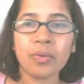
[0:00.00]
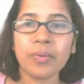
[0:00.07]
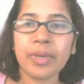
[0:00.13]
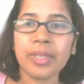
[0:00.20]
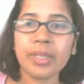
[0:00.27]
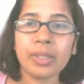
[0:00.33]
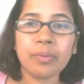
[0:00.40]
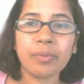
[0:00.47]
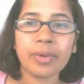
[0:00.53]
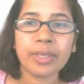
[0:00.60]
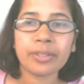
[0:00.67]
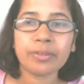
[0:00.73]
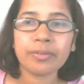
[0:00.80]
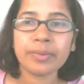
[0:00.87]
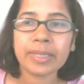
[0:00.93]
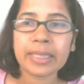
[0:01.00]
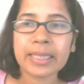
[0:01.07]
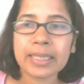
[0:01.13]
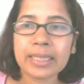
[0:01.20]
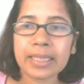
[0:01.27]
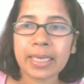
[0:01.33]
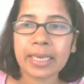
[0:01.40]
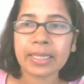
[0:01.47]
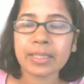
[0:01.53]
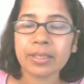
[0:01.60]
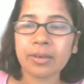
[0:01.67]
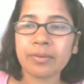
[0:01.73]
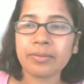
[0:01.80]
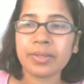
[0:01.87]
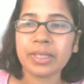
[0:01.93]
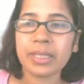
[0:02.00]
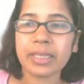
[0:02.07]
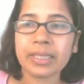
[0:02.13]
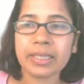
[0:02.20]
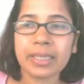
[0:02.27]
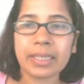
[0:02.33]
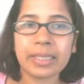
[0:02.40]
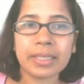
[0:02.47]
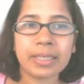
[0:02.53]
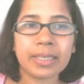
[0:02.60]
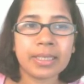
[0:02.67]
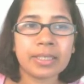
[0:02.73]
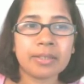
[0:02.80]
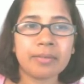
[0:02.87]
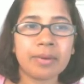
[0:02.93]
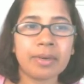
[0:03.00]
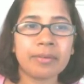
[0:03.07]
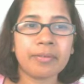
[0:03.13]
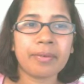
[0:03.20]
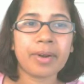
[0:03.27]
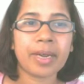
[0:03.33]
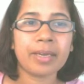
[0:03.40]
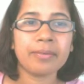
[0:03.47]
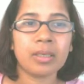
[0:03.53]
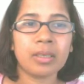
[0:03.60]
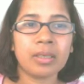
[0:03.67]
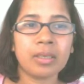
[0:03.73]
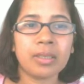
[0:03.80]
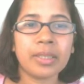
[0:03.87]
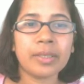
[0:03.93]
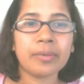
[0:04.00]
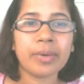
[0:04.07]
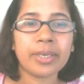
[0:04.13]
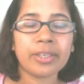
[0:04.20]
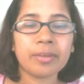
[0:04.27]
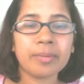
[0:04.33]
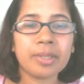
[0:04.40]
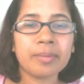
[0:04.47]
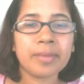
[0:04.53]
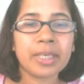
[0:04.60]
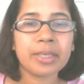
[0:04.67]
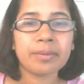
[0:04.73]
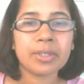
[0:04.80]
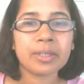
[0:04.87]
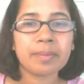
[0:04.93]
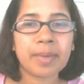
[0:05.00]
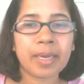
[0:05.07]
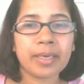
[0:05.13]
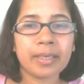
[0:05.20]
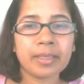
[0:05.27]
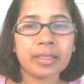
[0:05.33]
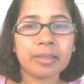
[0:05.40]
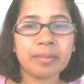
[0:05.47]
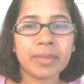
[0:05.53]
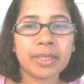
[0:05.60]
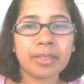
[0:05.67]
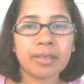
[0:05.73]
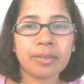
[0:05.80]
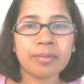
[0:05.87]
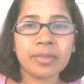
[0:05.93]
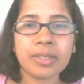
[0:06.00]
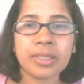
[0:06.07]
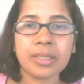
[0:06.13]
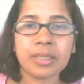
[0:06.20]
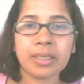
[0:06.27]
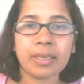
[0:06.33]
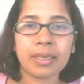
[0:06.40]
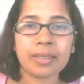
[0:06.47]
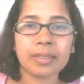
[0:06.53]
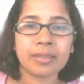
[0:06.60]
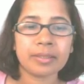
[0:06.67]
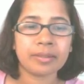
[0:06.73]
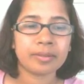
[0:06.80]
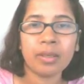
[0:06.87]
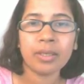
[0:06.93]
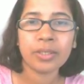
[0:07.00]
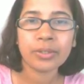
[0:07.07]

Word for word: When the weight of each edge of G is increased by 5, the weight of the minimum spanning tree becomes dash.